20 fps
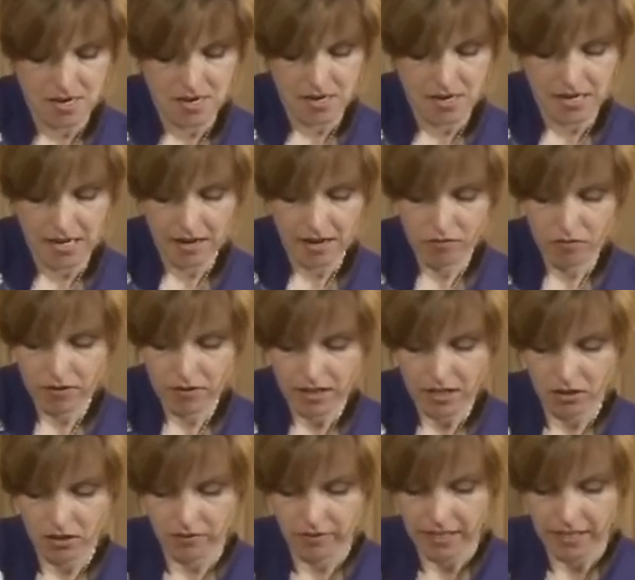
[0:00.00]
to get
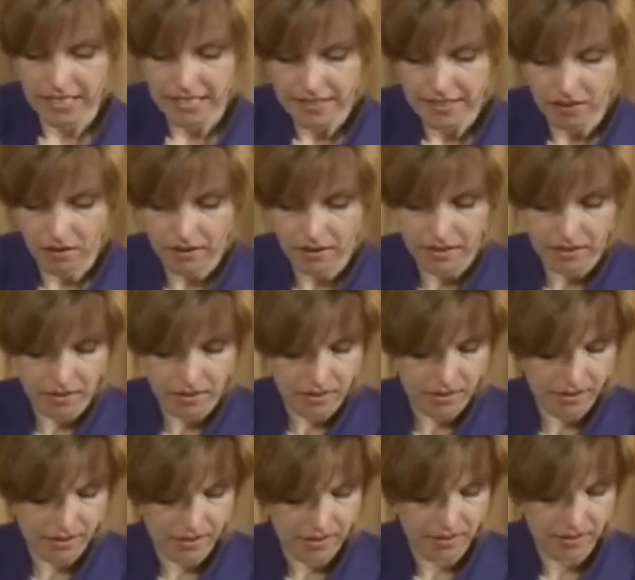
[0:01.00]
rid of any
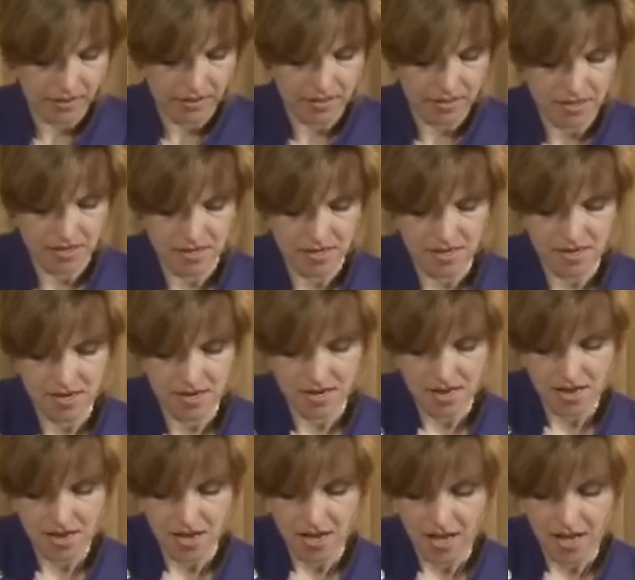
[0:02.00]
tightness,
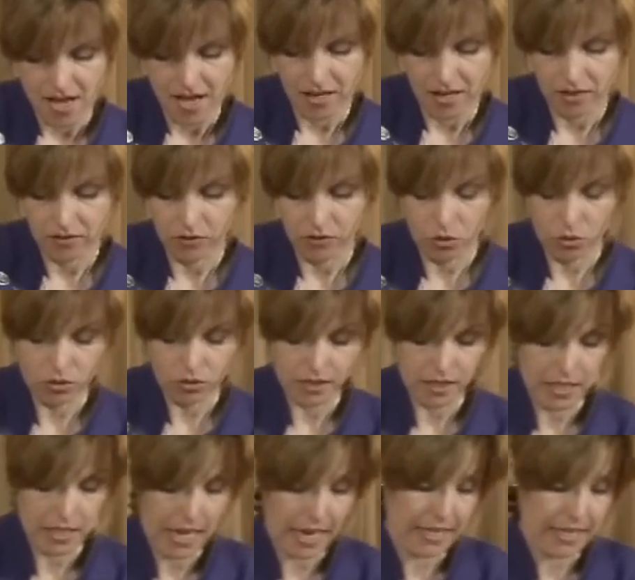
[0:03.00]
and of course
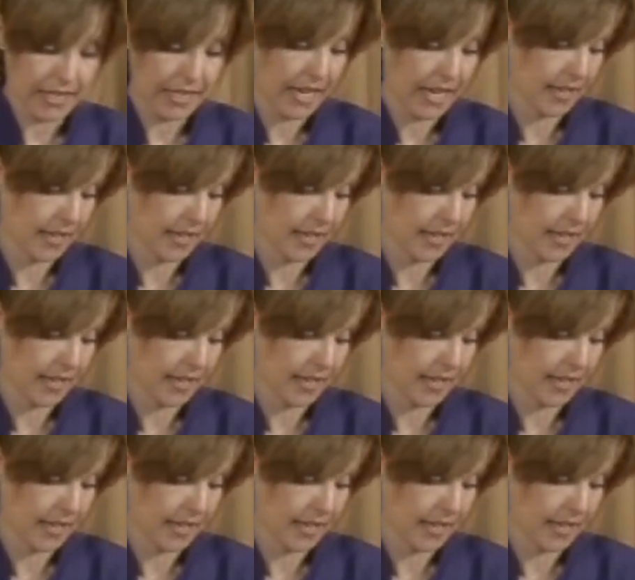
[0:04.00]
the lactic